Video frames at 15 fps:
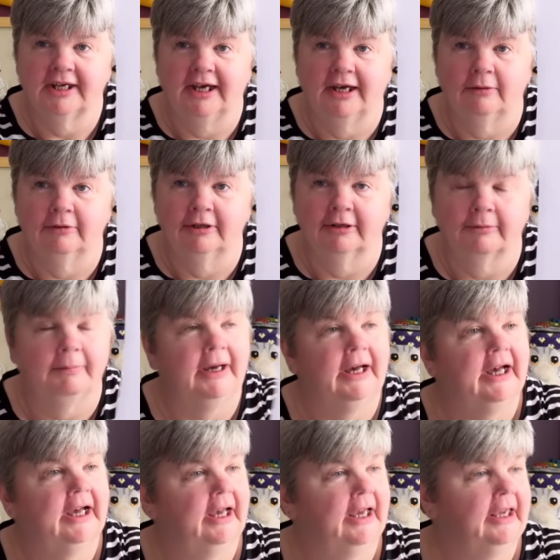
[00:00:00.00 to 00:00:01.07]
artwork
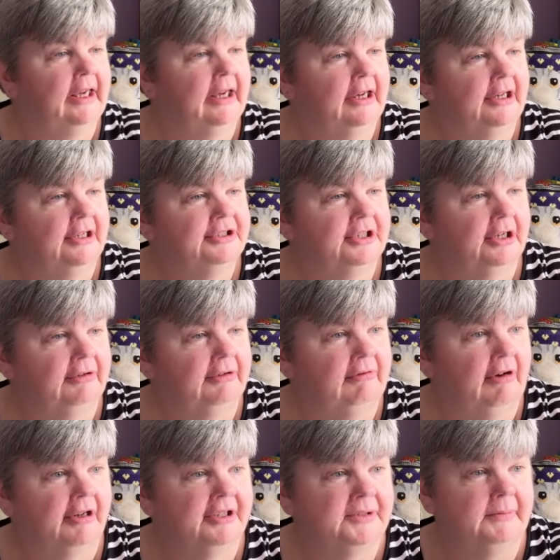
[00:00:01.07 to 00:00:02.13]
by John
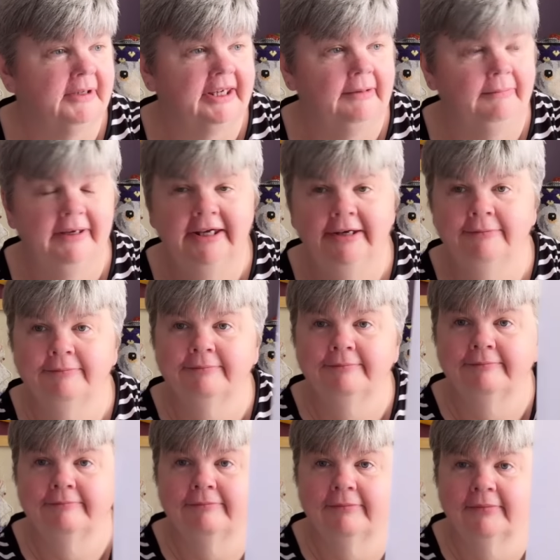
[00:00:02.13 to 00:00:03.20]
Ross McKimmie.
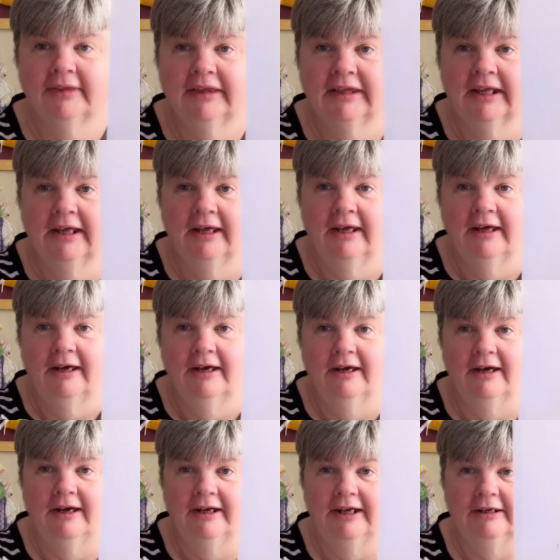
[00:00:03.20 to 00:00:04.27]

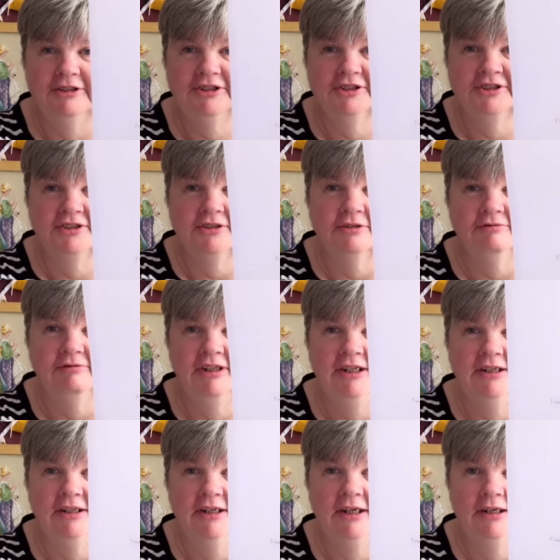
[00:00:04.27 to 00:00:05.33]
And it just looked really